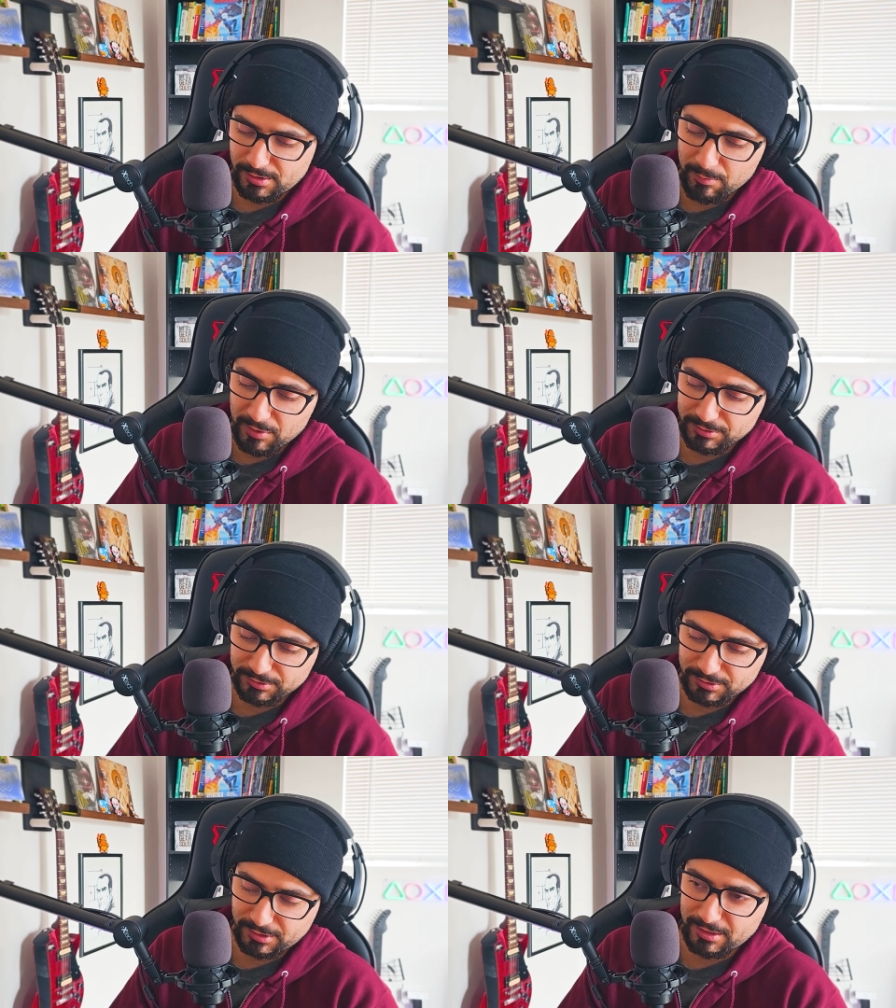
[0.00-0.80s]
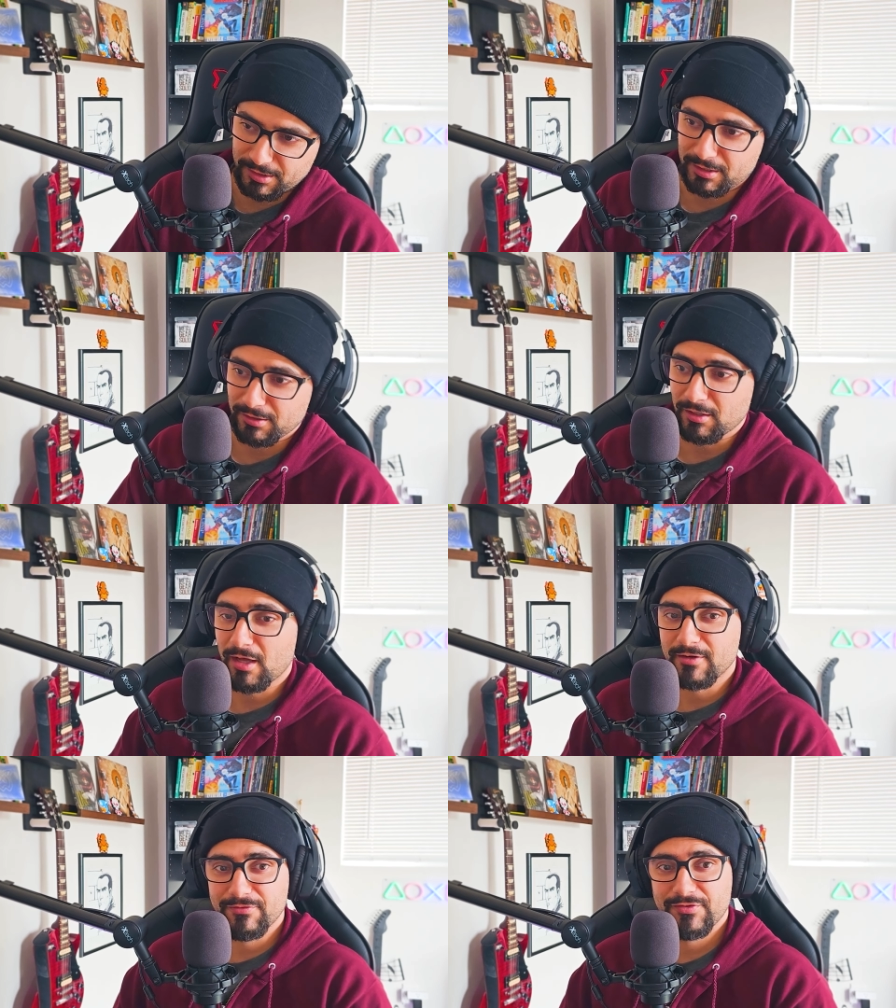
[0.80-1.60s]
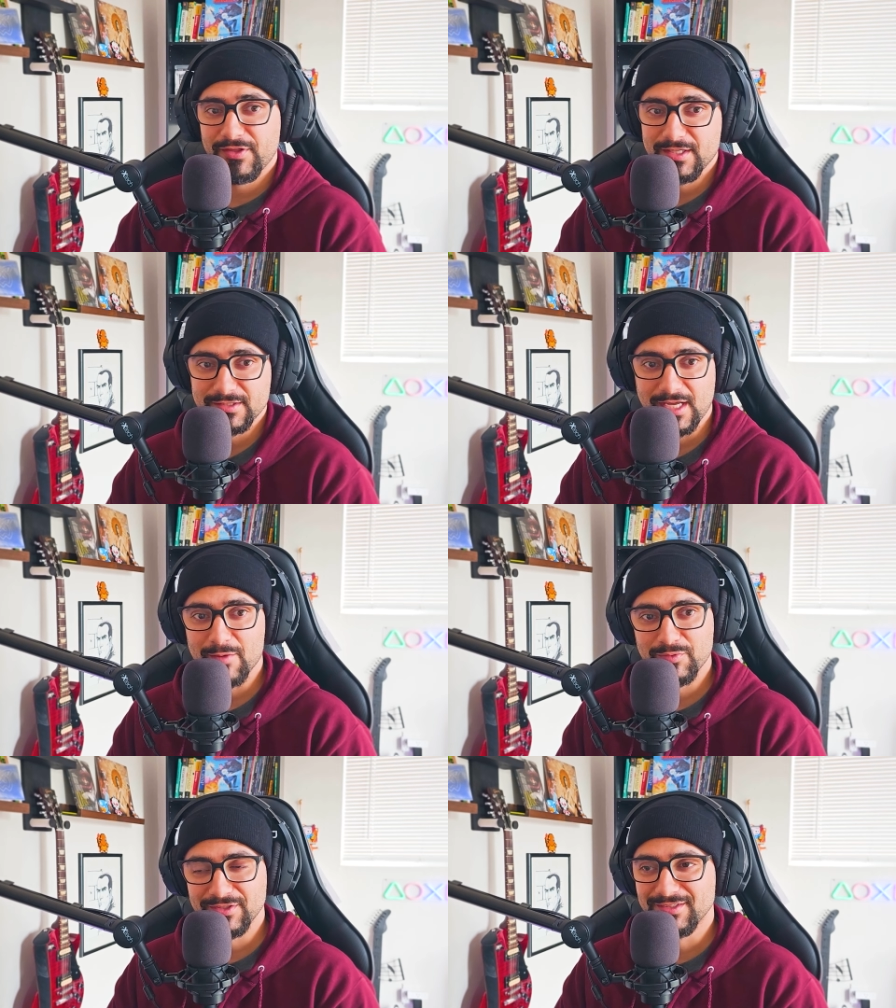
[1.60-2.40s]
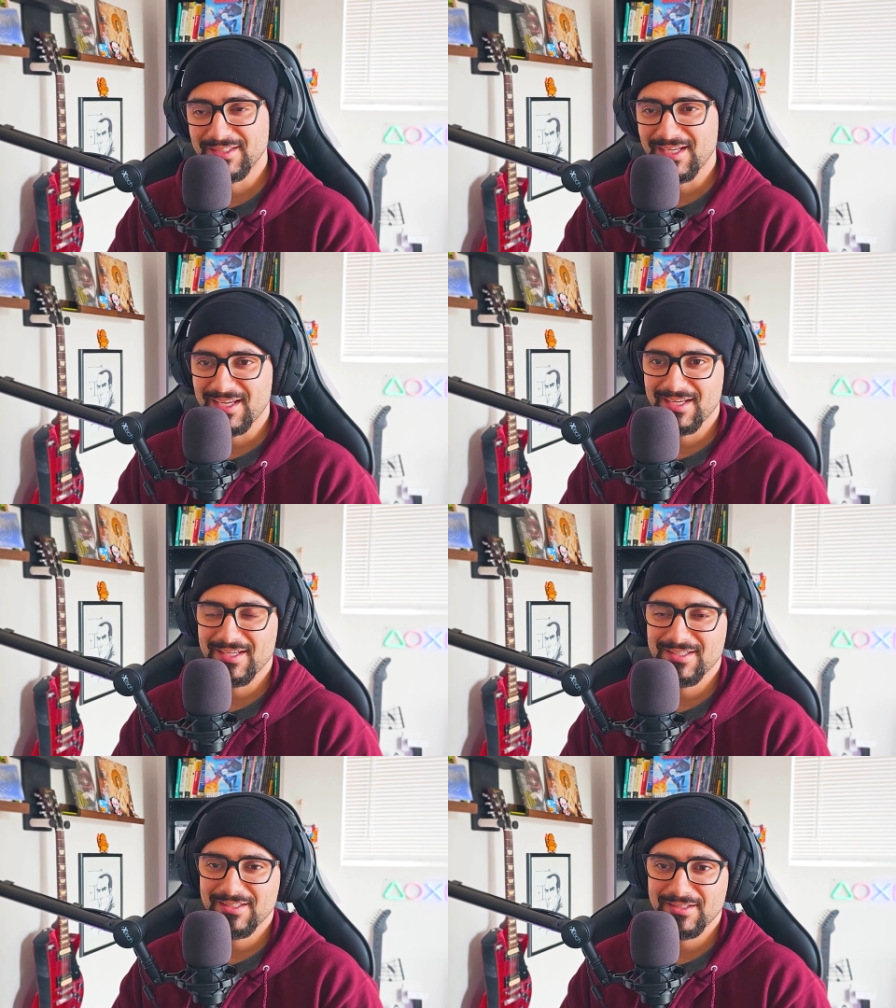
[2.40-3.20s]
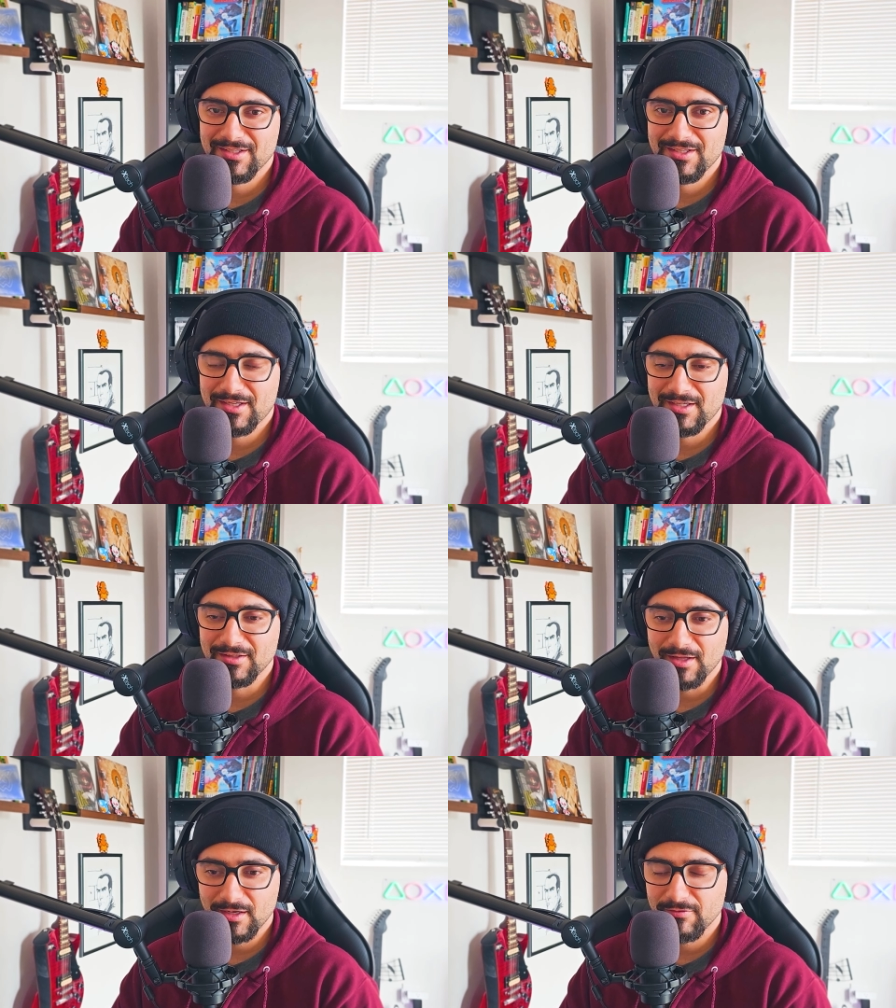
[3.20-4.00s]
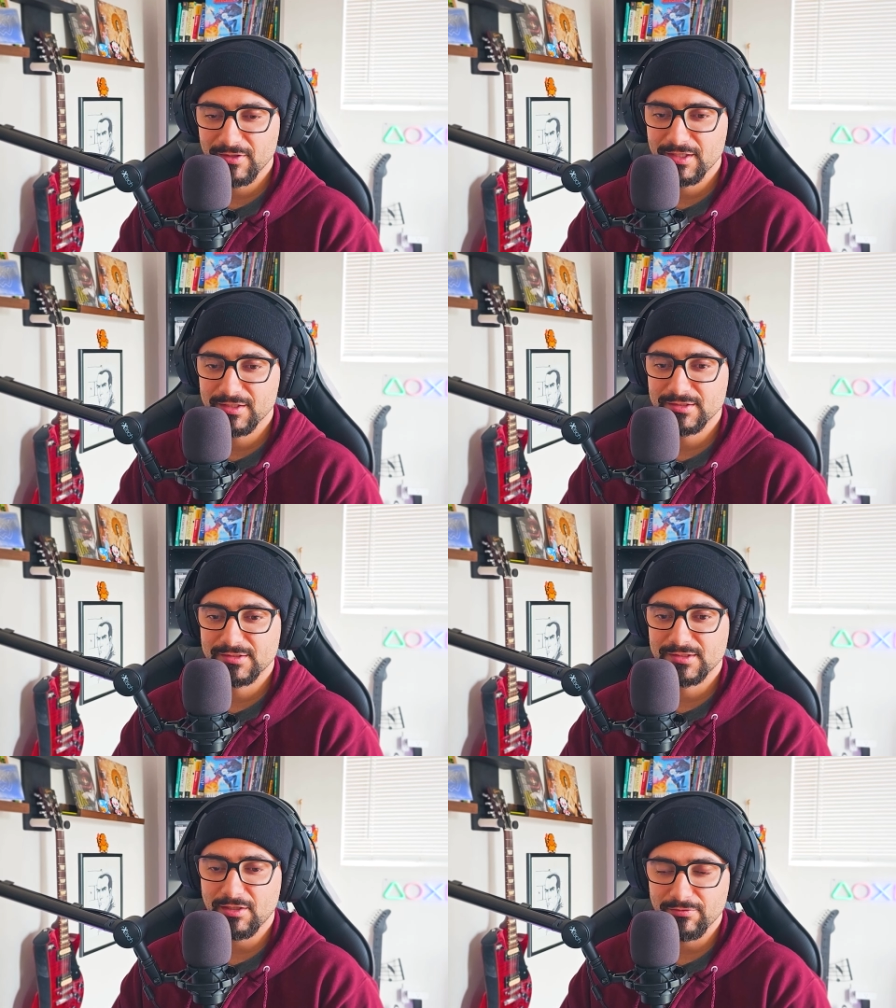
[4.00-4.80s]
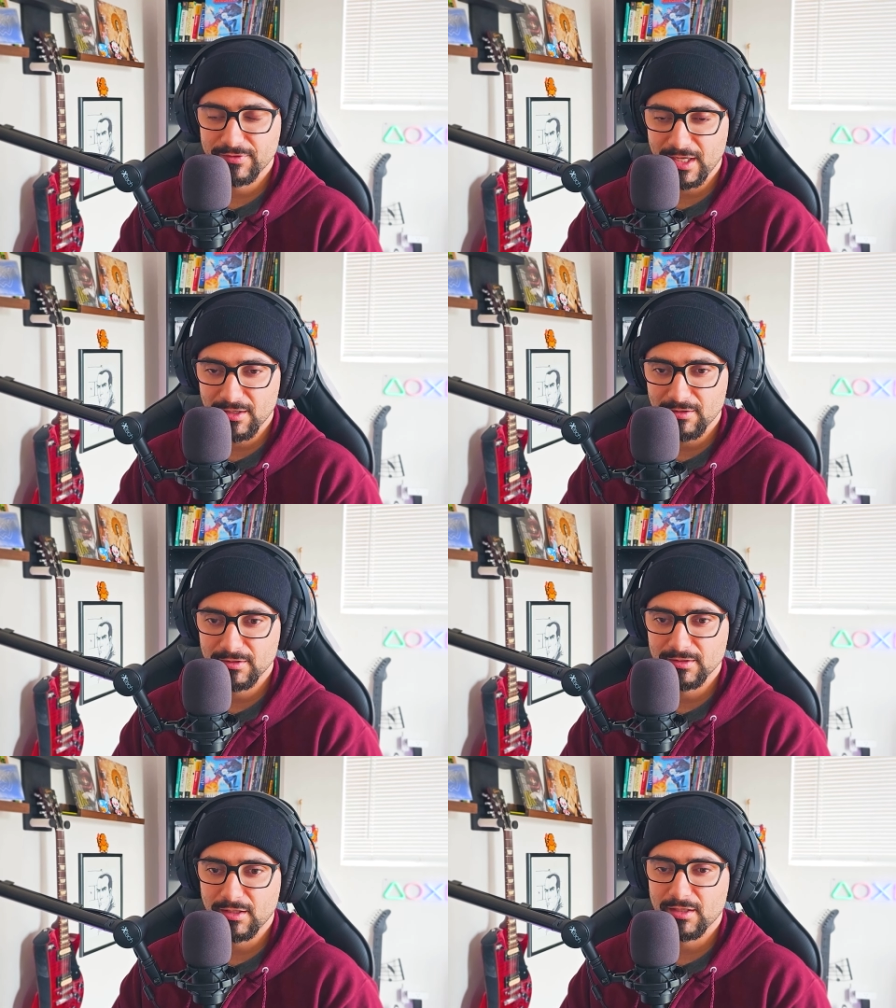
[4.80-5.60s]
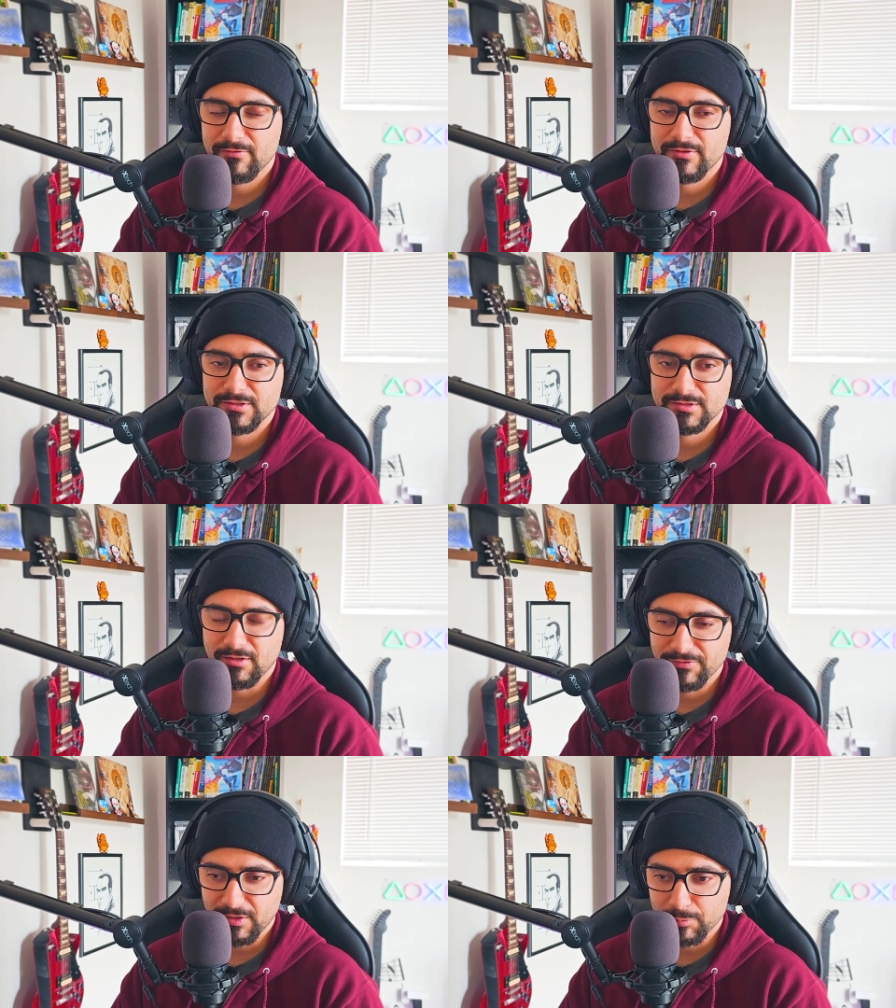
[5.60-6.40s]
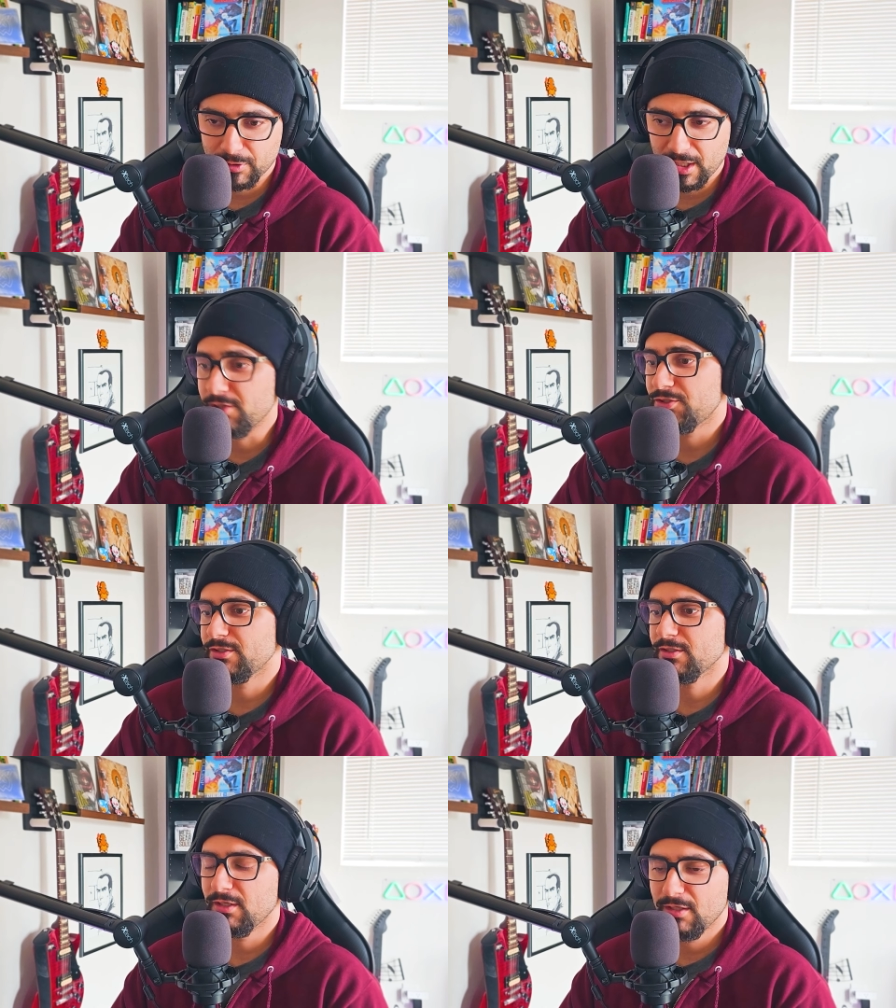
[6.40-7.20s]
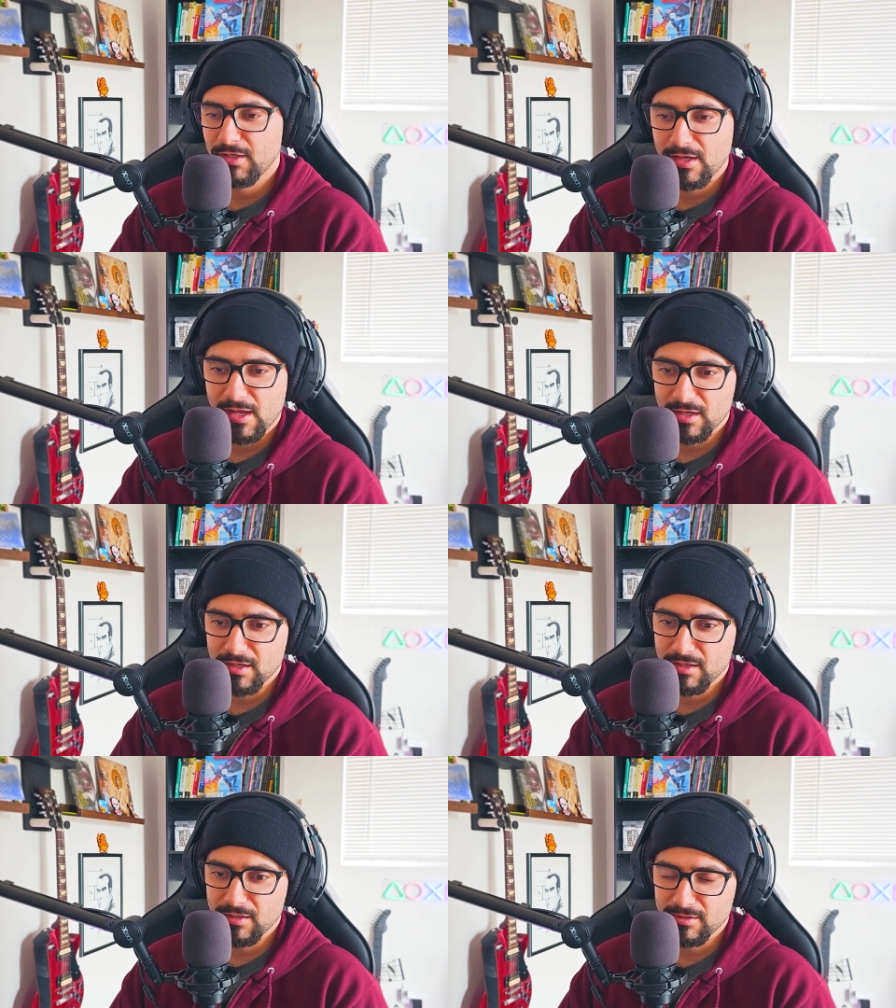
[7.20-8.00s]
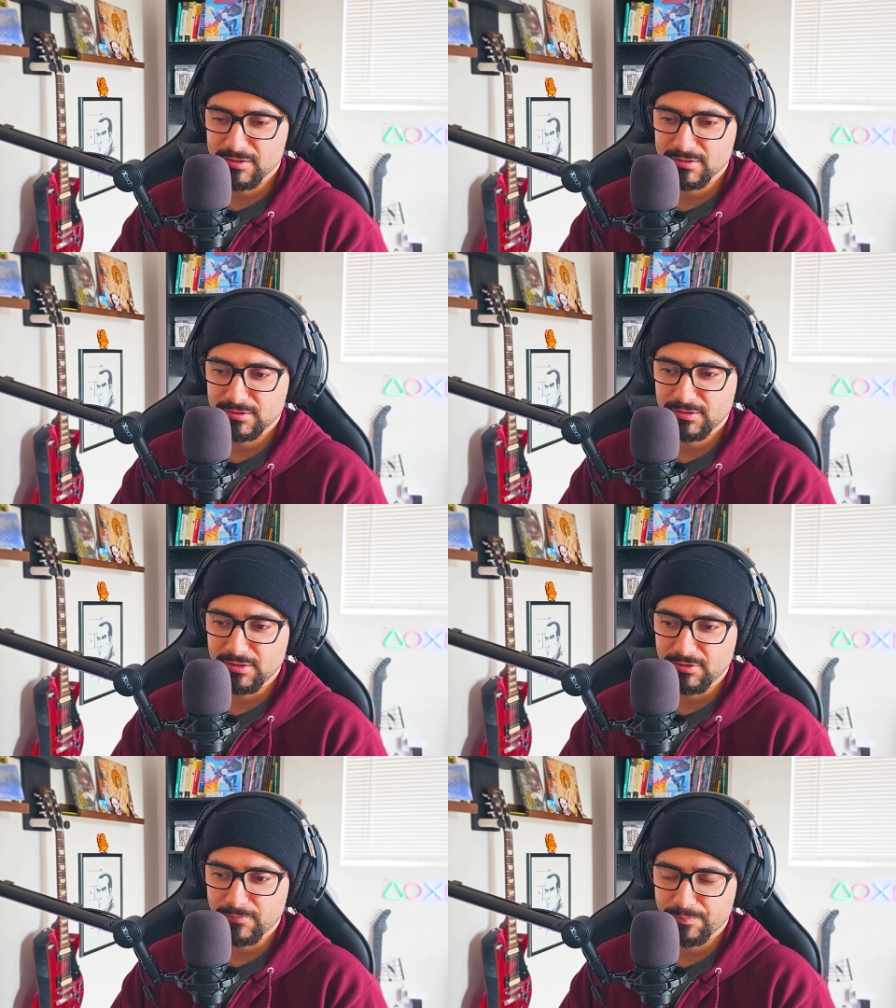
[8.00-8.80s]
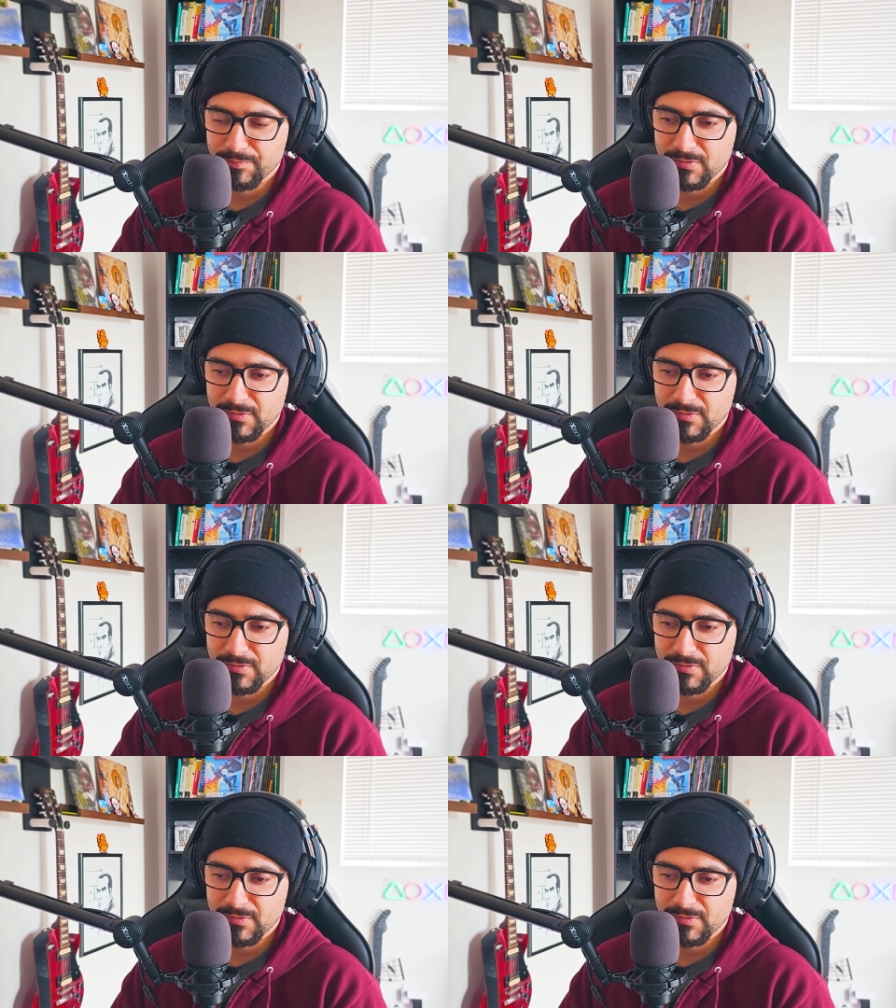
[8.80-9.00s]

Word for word: in that mental state that a lot of things happen and a lot of it is self-doubt a lot of it is self-deprecation and you know